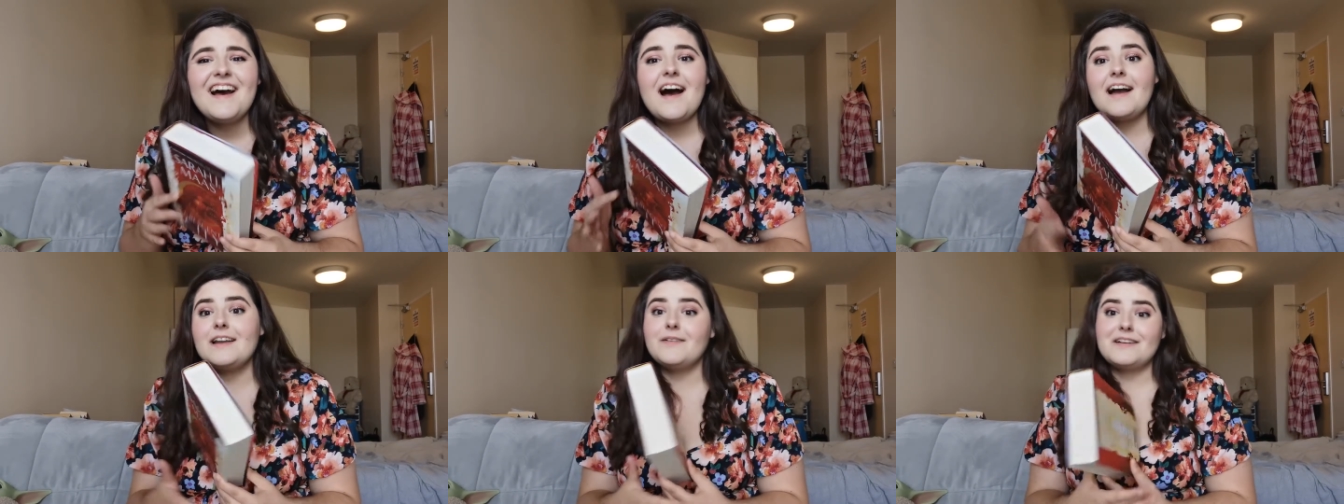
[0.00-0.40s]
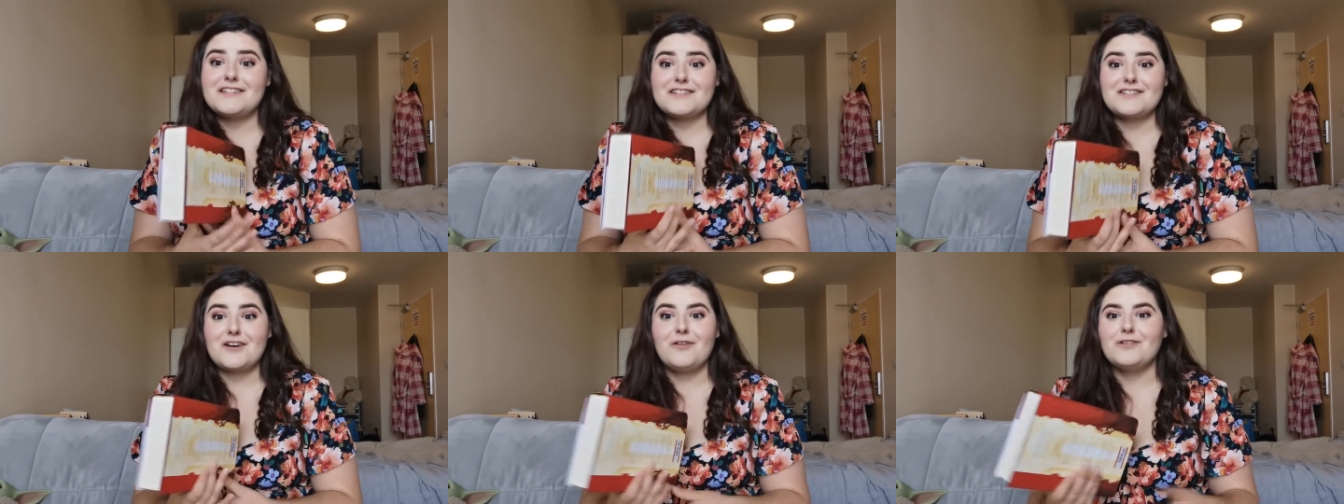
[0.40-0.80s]
I know I
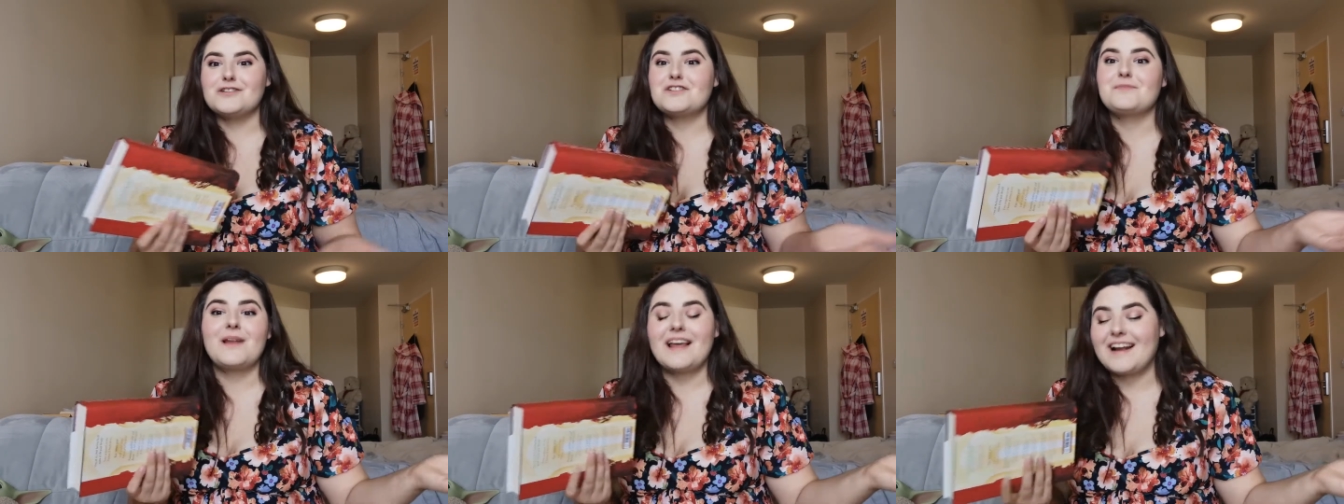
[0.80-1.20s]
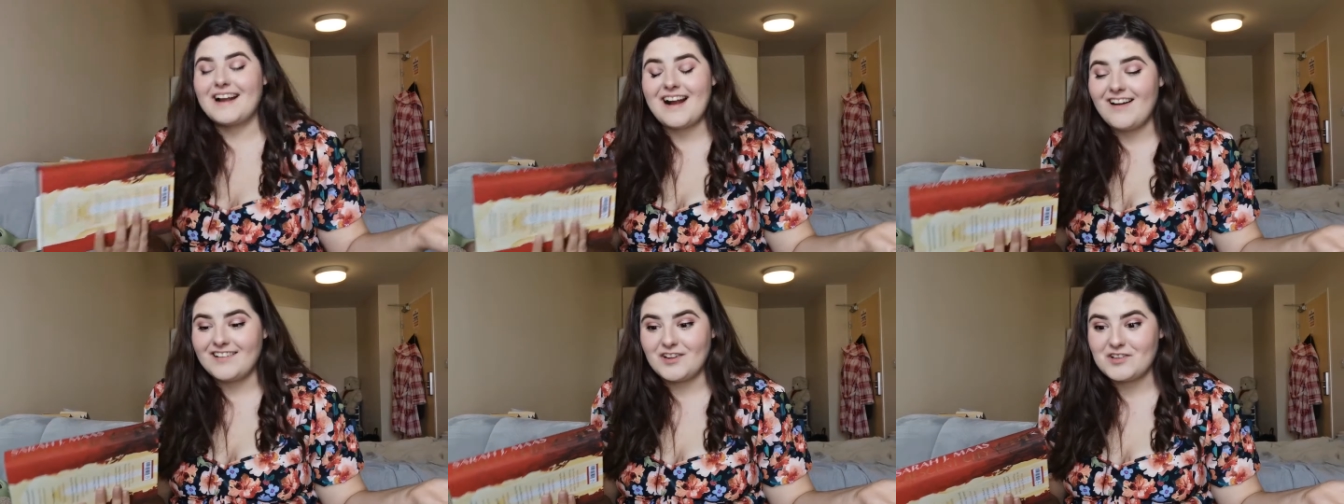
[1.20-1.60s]
just told you, but like I
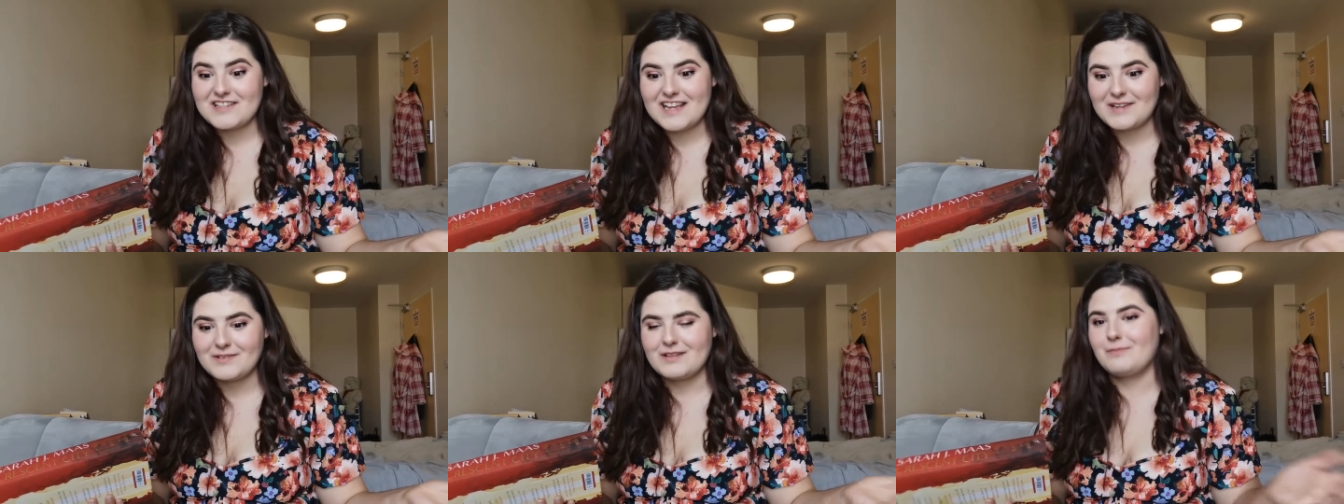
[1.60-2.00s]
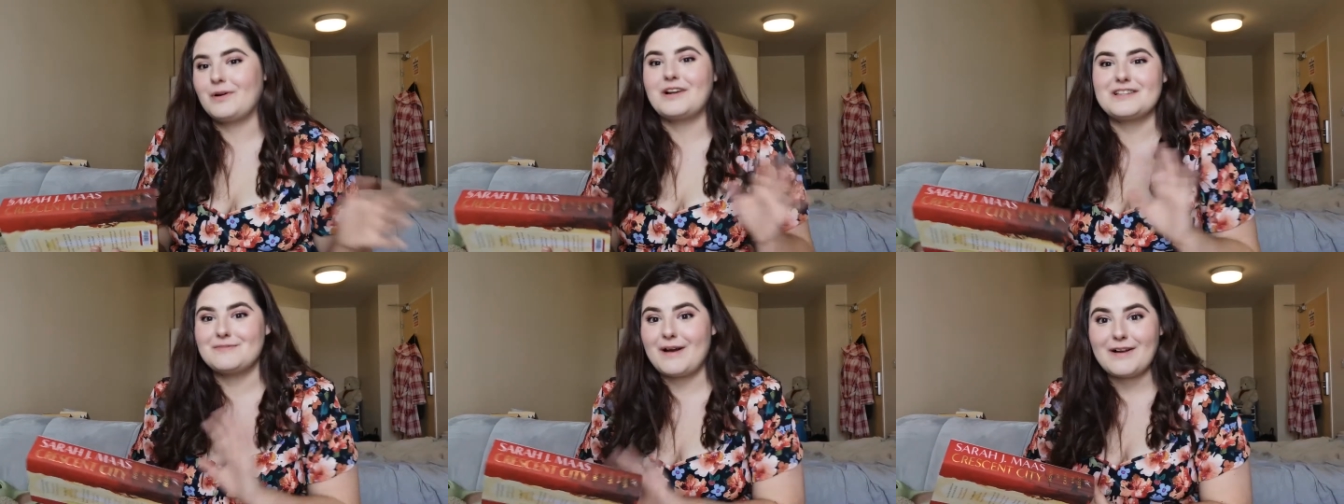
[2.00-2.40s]
can't not tell you what the
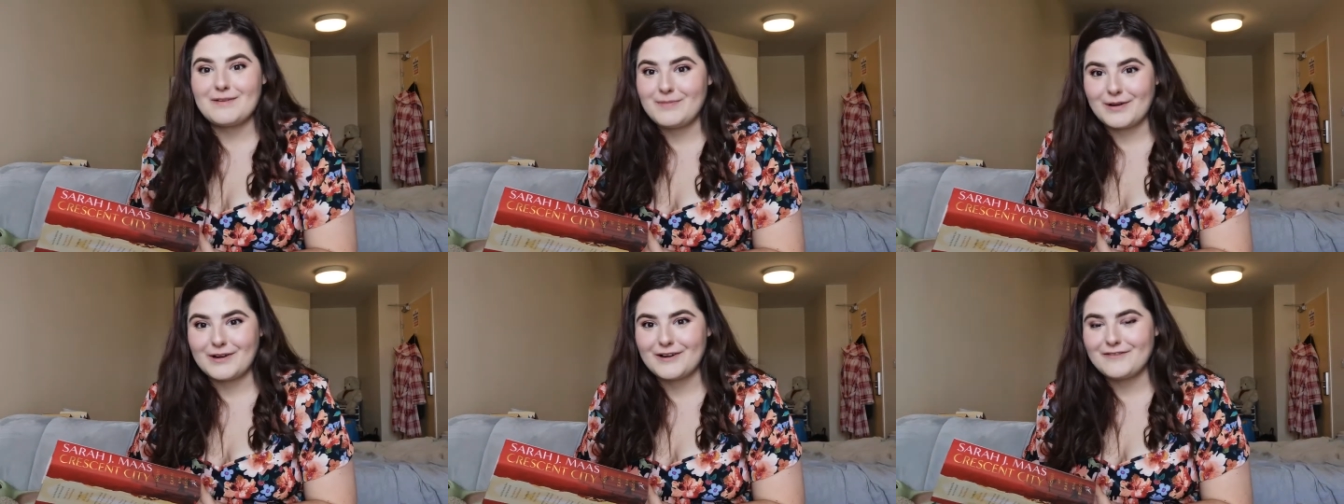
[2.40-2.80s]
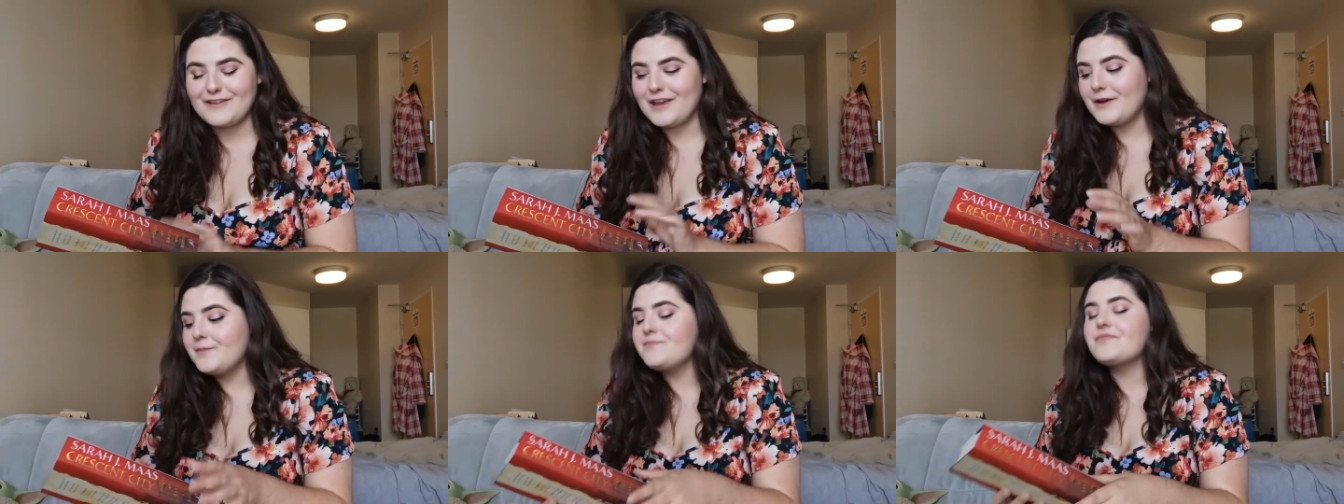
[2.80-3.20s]
book is about in a book
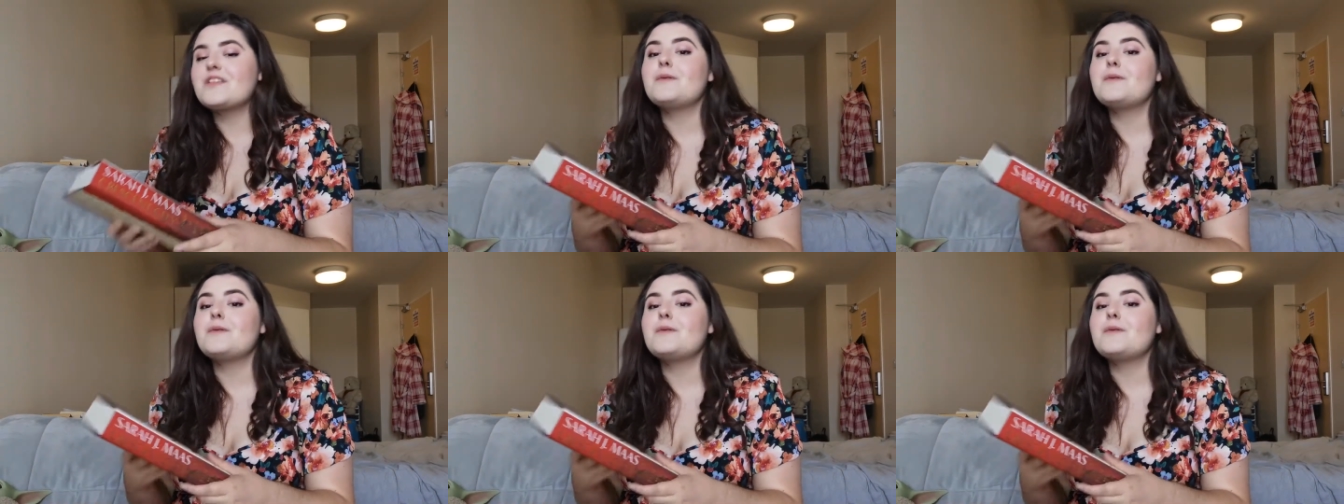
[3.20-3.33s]
review.